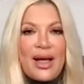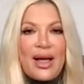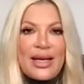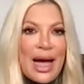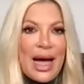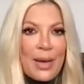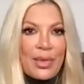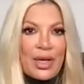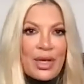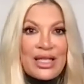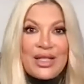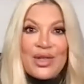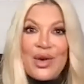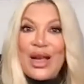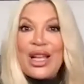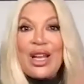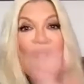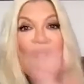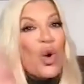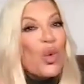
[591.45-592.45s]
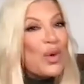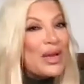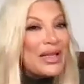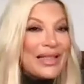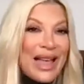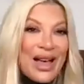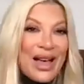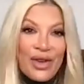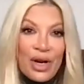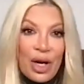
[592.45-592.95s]
tablet so i could
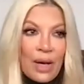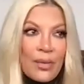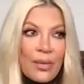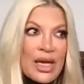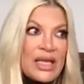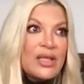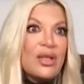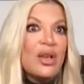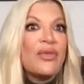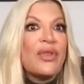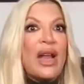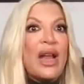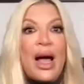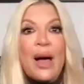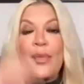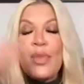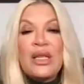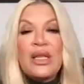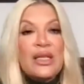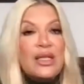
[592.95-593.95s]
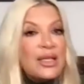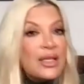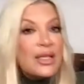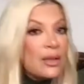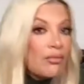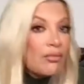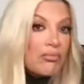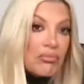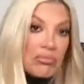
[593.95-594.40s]
always have it on me so if it happens